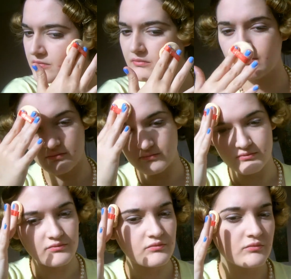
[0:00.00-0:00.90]
over my face
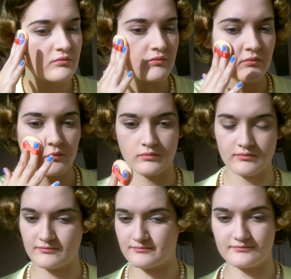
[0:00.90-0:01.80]
for a nice,
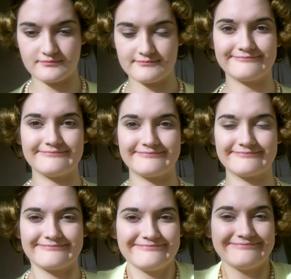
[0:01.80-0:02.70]
natural,
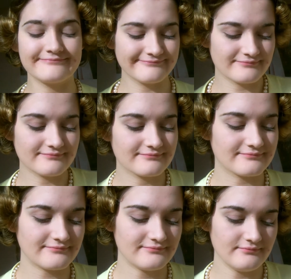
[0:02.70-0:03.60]
movie
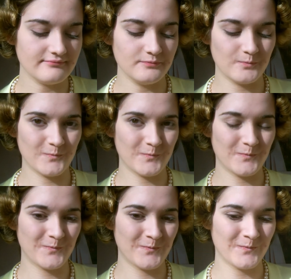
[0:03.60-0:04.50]
star-esque glow.
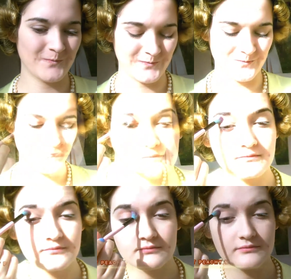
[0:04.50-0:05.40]

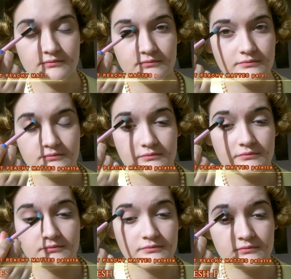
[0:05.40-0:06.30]
And now for the
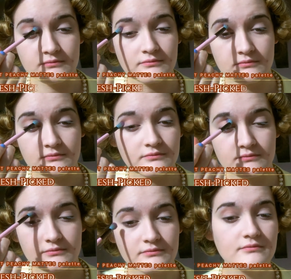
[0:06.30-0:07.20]
eyeshadow. Start
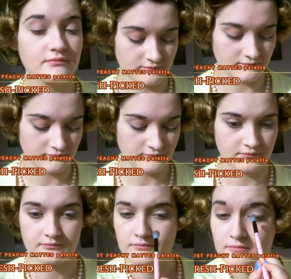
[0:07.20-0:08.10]
off with a
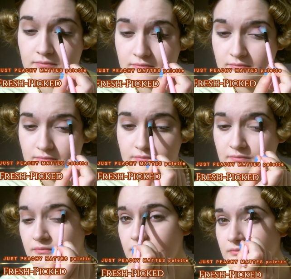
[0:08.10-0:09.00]
warm brown
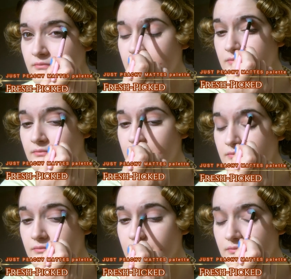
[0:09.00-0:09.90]
above the
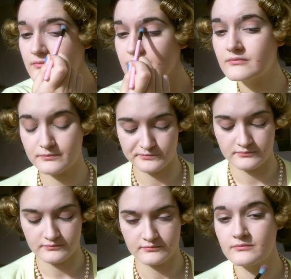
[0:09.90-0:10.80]
centre of the
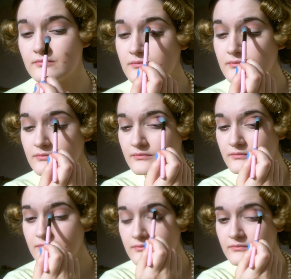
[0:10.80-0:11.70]
crease with a fluffy
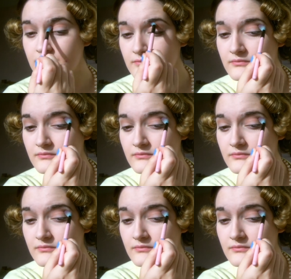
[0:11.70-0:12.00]
brush.